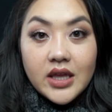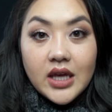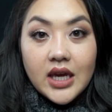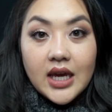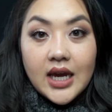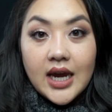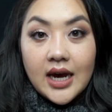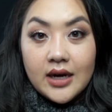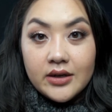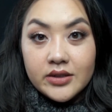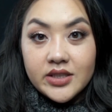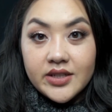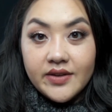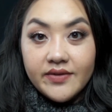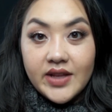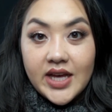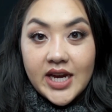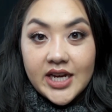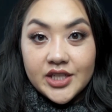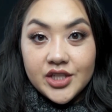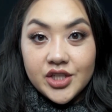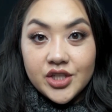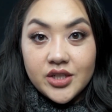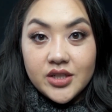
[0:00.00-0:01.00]
the House of
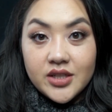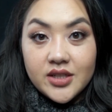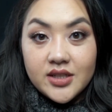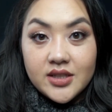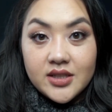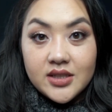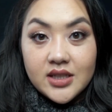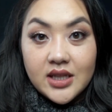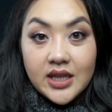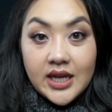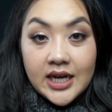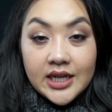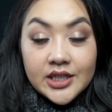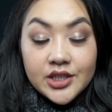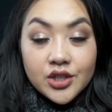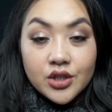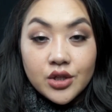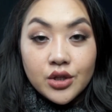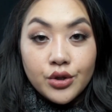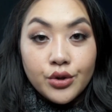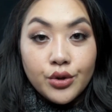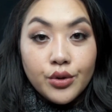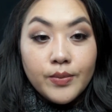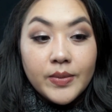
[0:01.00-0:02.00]
Lashes lash
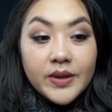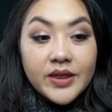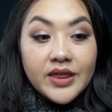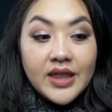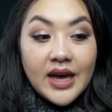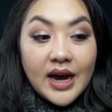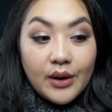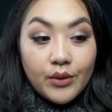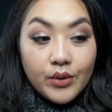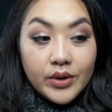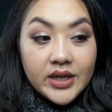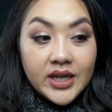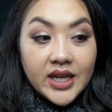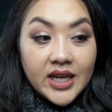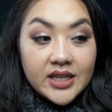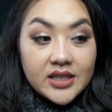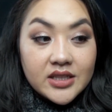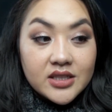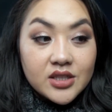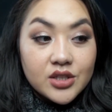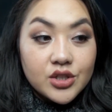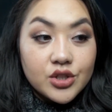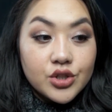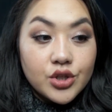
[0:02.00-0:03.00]
glue, but that one
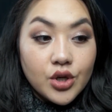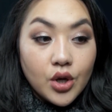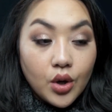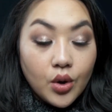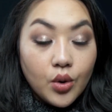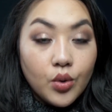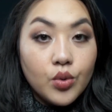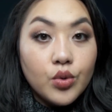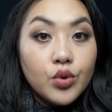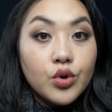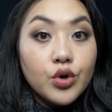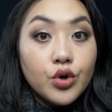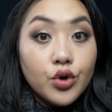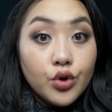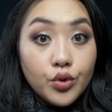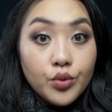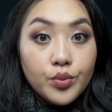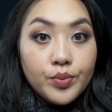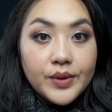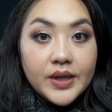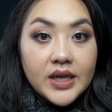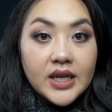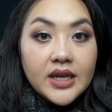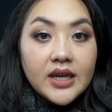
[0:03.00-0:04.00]
gets so
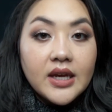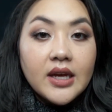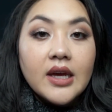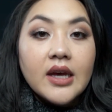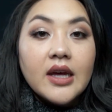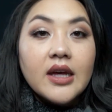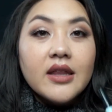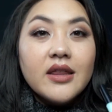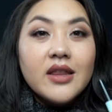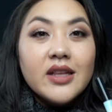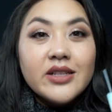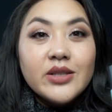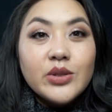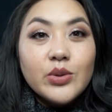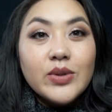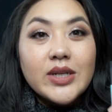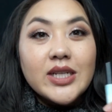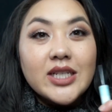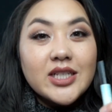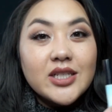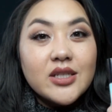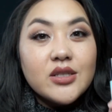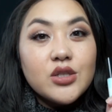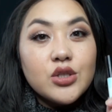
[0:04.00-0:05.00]
goopy. This
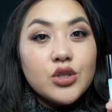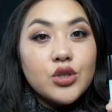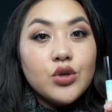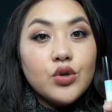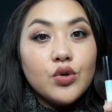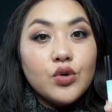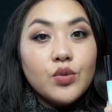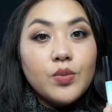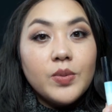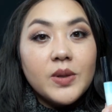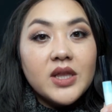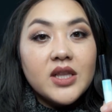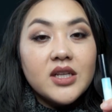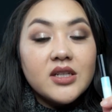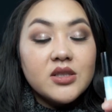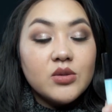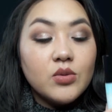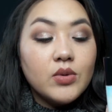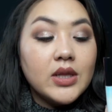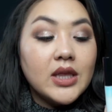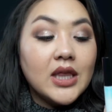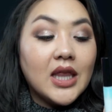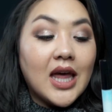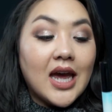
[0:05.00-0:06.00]
one does too, but this
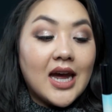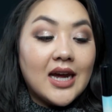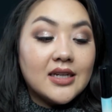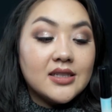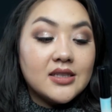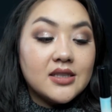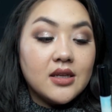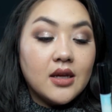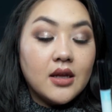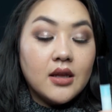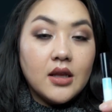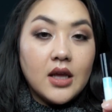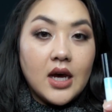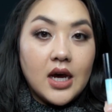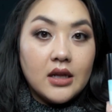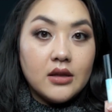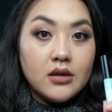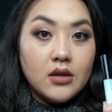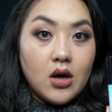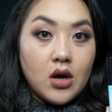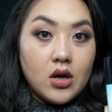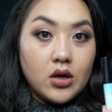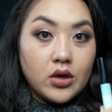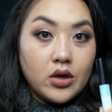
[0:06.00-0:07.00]
one lasts a
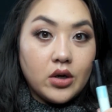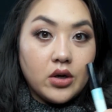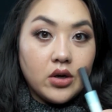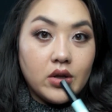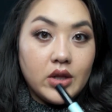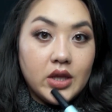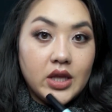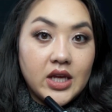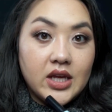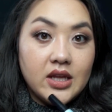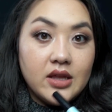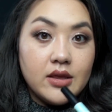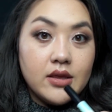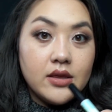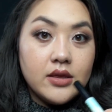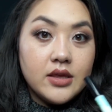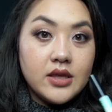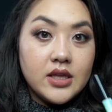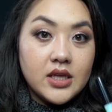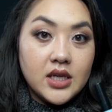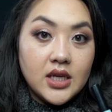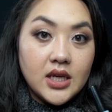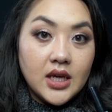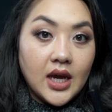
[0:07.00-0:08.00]
lot longer than
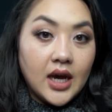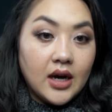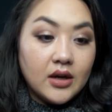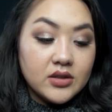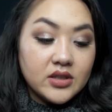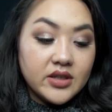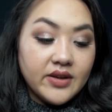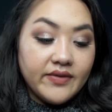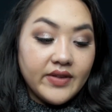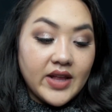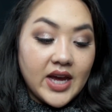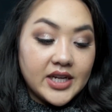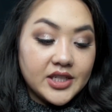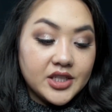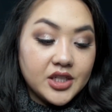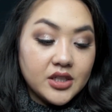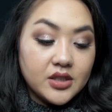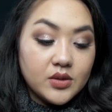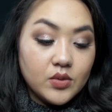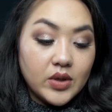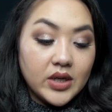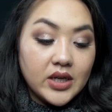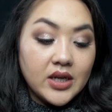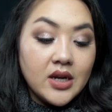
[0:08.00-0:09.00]
the House of
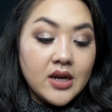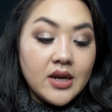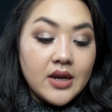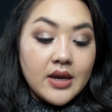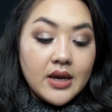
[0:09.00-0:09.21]
Lashes one.